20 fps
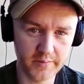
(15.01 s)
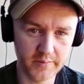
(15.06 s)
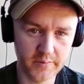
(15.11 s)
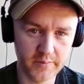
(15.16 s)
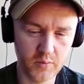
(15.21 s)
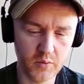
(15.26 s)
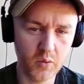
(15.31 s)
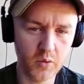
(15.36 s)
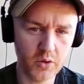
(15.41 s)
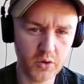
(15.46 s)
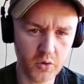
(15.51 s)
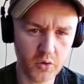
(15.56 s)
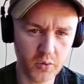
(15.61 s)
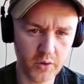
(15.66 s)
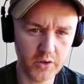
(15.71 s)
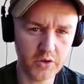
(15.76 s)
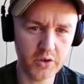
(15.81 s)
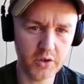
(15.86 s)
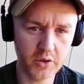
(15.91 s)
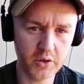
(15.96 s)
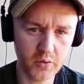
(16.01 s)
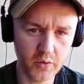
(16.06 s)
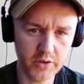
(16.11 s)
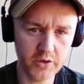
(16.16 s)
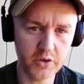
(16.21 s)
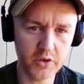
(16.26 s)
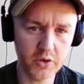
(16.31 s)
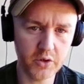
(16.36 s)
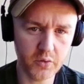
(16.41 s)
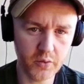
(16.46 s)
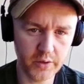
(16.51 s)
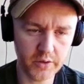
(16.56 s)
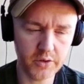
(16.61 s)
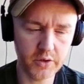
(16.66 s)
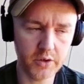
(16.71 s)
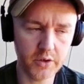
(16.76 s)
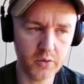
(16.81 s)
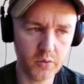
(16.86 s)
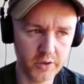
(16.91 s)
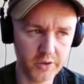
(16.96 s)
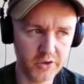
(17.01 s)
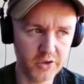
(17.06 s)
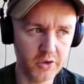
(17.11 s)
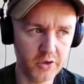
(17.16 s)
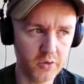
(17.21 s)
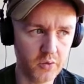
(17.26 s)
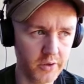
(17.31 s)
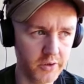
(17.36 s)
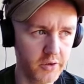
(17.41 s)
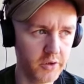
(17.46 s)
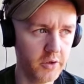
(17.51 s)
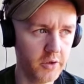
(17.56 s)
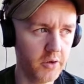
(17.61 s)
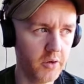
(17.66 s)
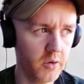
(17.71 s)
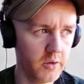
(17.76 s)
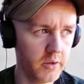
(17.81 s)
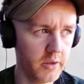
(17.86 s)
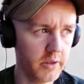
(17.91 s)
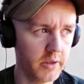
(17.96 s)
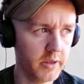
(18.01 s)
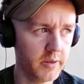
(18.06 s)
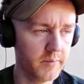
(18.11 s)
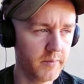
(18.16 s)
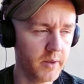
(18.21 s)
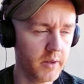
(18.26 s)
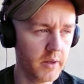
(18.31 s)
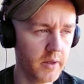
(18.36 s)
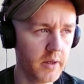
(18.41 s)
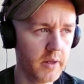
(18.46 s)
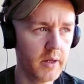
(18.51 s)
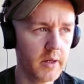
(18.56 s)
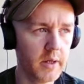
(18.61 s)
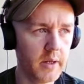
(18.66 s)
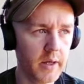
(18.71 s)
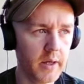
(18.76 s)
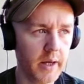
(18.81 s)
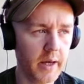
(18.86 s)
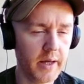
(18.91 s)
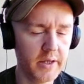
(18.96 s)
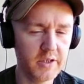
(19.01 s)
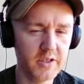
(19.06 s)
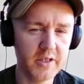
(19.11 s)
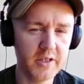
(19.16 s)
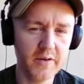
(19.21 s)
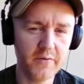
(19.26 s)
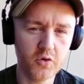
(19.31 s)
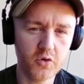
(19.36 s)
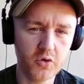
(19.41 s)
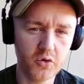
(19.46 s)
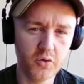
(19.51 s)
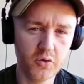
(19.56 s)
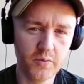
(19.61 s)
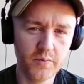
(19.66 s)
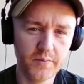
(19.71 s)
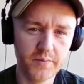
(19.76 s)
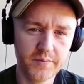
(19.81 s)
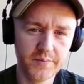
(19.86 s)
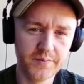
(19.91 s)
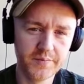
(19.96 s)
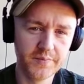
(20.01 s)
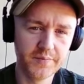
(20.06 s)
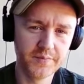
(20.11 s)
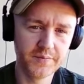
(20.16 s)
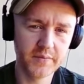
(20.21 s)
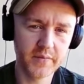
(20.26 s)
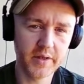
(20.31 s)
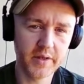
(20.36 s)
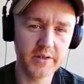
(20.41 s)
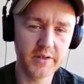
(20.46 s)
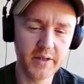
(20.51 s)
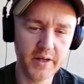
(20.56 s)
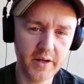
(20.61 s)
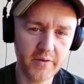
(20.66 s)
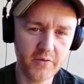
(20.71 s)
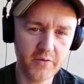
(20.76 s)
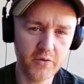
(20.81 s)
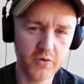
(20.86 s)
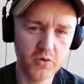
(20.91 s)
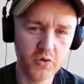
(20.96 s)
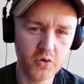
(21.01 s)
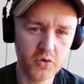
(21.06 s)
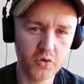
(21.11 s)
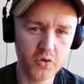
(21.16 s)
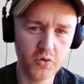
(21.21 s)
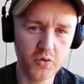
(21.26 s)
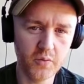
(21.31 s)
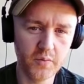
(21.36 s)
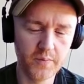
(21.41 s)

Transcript: We want to question it all the time. And it's never true. It's never true.